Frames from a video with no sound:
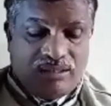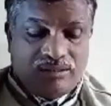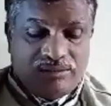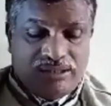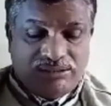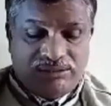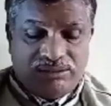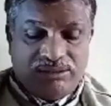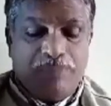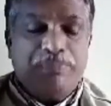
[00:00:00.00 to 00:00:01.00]
Thus,
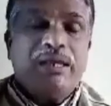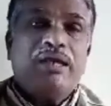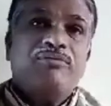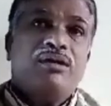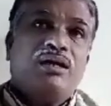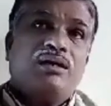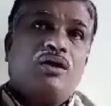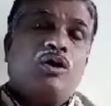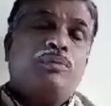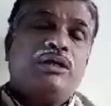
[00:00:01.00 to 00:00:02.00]
the behavior
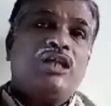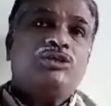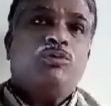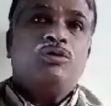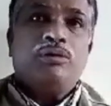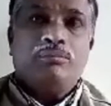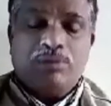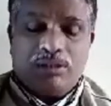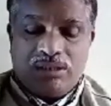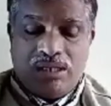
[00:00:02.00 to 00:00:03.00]
of transport
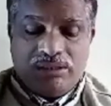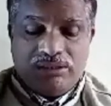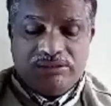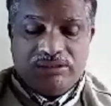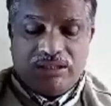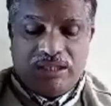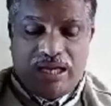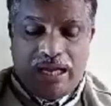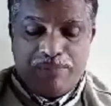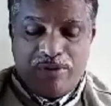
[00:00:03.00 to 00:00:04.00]
number is
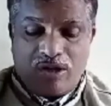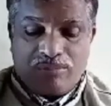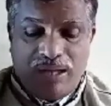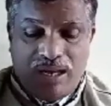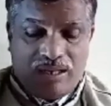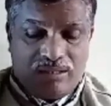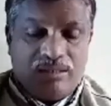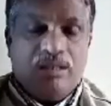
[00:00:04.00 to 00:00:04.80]
abnormal.